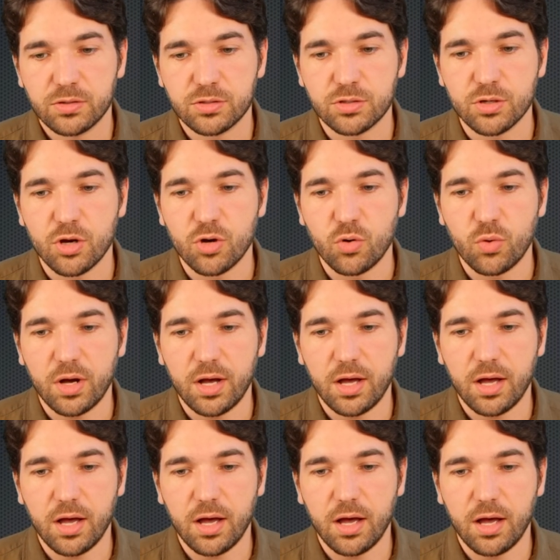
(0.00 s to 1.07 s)
So
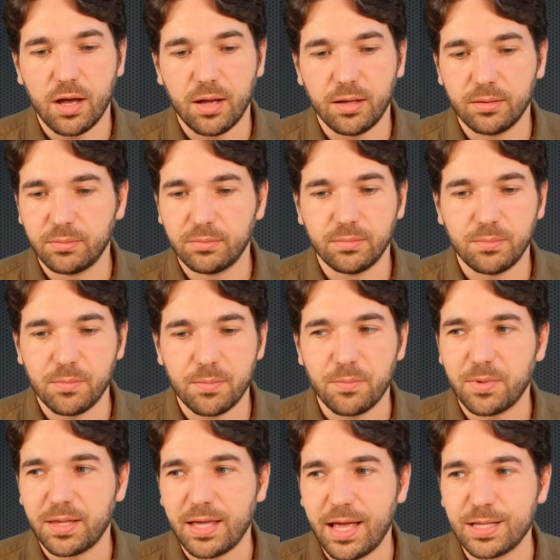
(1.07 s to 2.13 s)

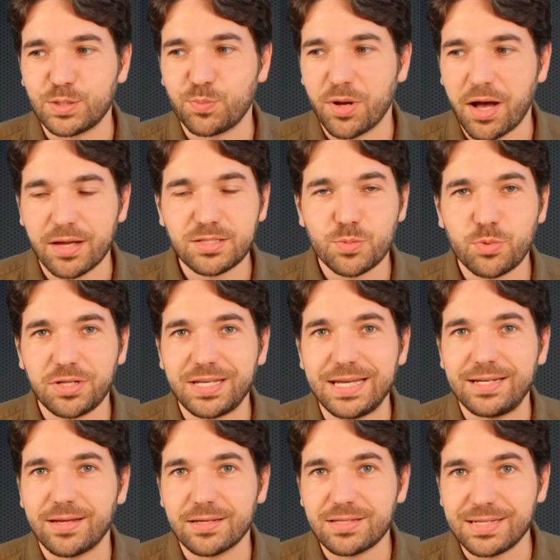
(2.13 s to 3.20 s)
it's possible he
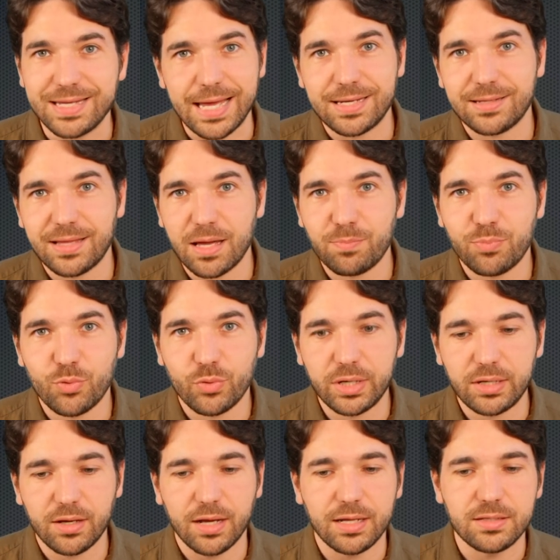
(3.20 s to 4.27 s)
doesn't get to that
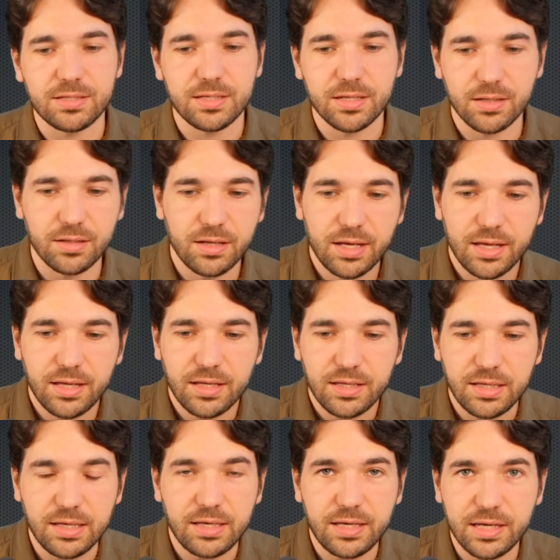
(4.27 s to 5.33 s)
point until
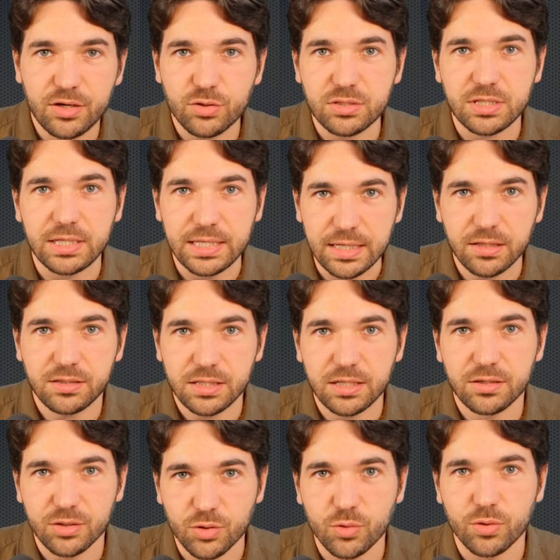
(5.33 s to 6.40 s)
he hears guilty
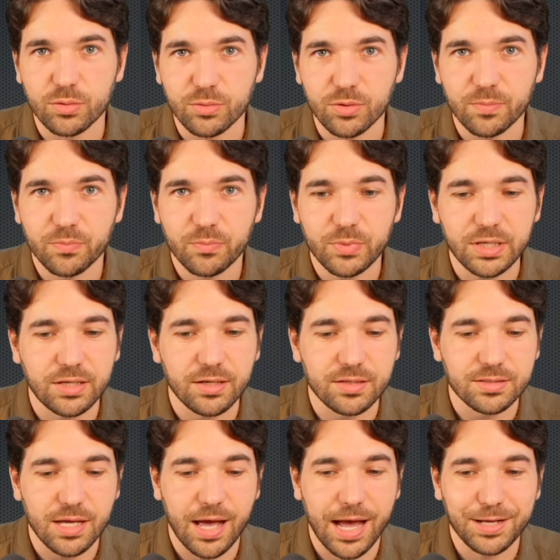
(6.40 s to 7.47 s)
in the courtroom,
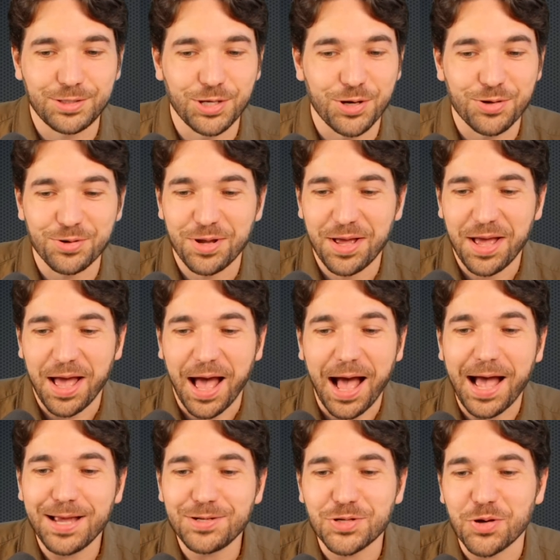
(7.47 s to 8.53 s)
because I
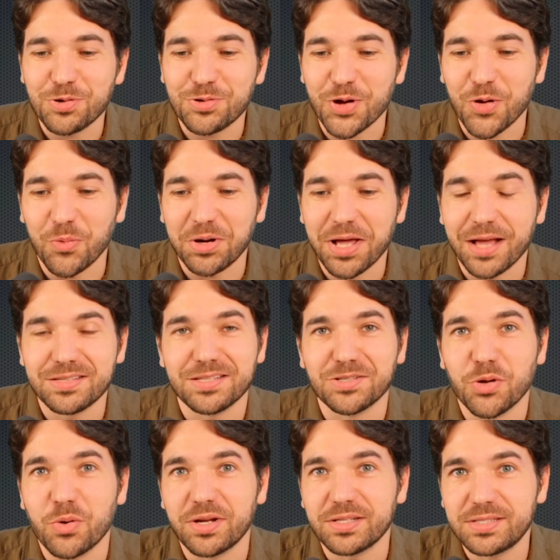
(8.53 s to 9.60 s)
don't know what else it's
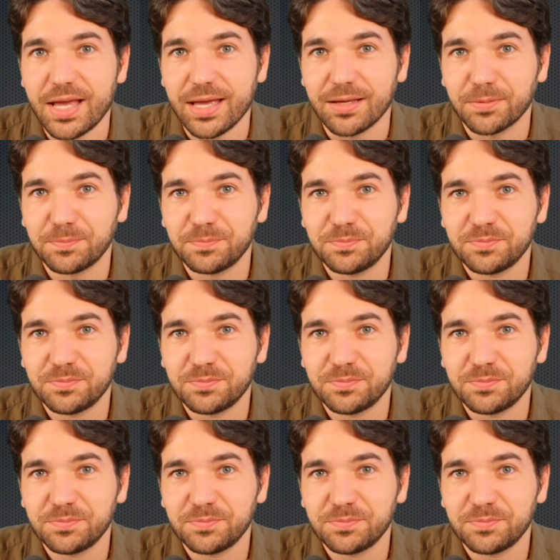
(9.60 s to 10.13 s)
going to take.